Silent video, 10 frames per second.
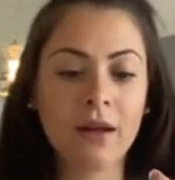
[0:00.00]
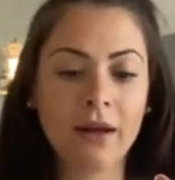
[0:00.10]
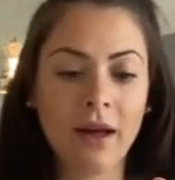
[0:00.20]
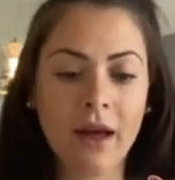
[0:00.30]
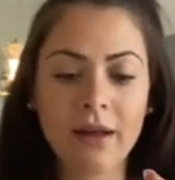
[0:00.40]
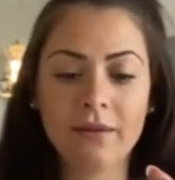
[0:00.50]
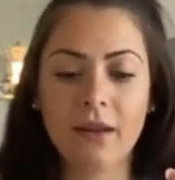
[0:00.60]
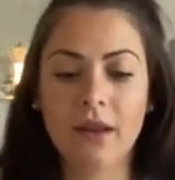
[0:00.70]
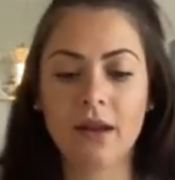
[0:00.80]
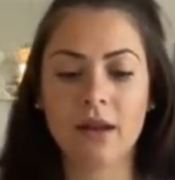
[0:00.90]
Okay,
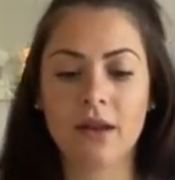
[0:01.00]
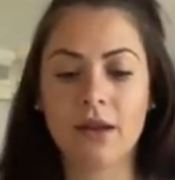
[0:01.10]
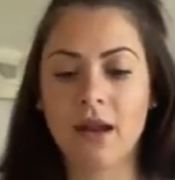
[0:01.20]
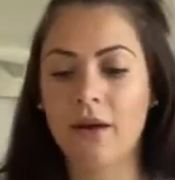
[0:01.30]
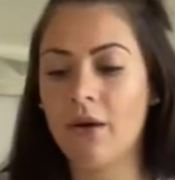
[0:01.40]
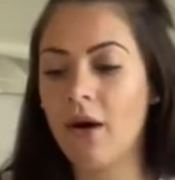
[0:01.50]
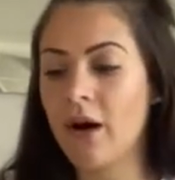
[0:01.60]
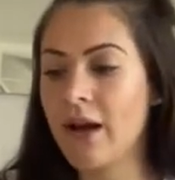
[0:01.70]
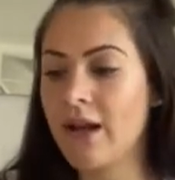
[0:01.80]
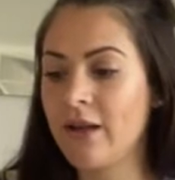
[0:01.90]
now
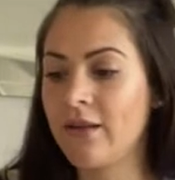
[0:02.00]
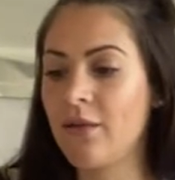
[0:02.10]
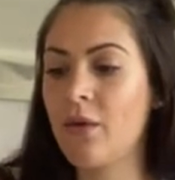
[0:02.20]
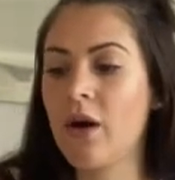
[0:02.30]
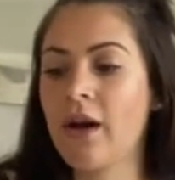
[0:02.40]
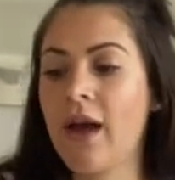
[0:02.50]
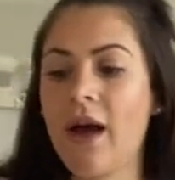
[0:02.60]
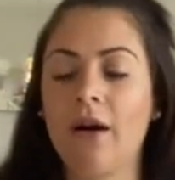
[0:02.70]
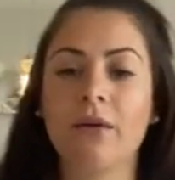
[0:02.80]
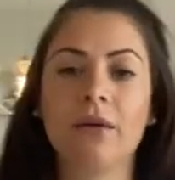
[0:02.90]
I need to work
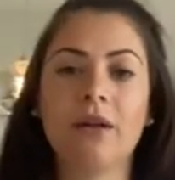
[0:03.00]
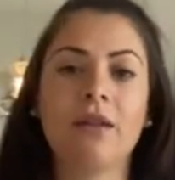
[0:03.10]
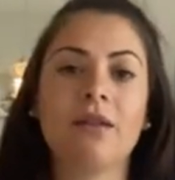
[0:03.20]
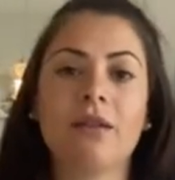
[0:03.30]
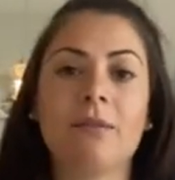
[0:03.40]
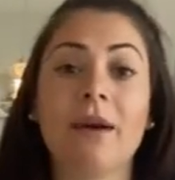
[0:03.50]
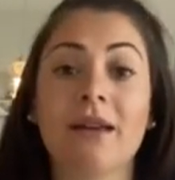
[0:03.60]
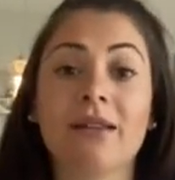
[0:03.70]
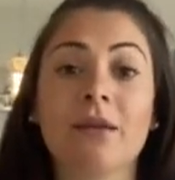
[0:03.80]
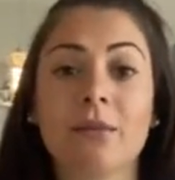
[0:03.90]
out the
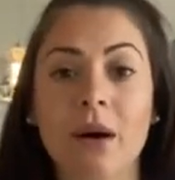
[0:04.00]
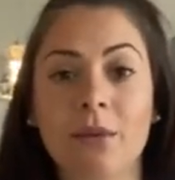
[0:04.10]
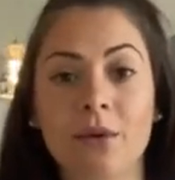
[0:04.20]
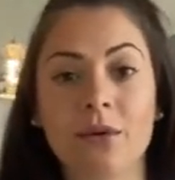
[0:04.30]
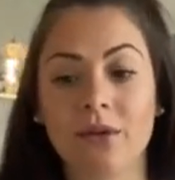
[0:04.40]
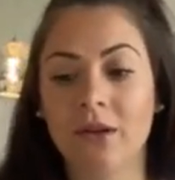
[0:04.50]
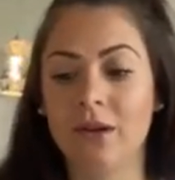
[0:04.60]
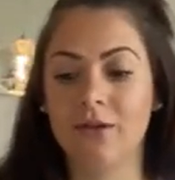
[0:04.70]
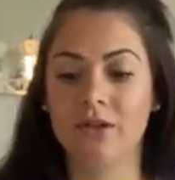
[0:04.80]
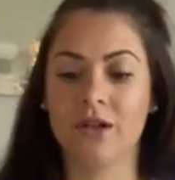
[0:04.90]
best bubble
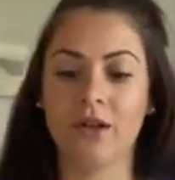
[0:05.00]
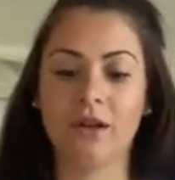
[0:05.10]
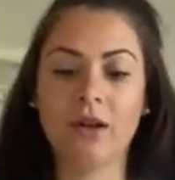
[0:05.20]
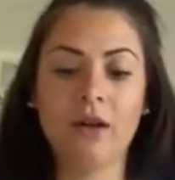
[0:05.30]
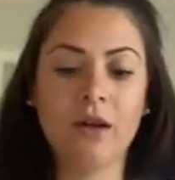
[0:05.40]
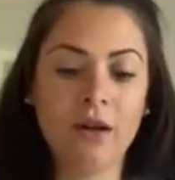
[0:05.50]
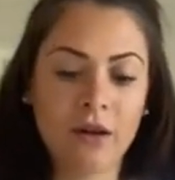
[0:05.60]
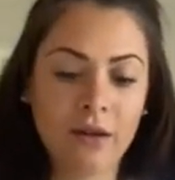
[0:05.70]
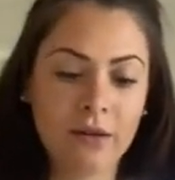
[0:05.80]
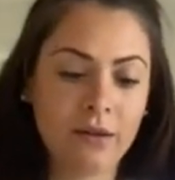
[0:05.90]
solution.
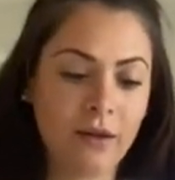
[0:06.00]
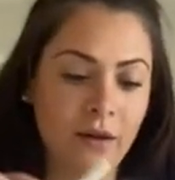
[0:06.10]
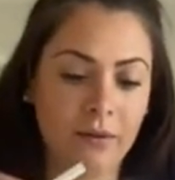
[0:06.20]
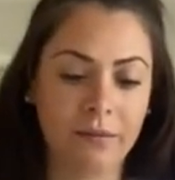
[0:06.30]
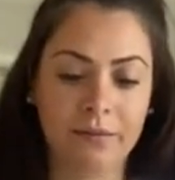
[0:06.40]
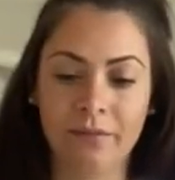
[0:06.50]
So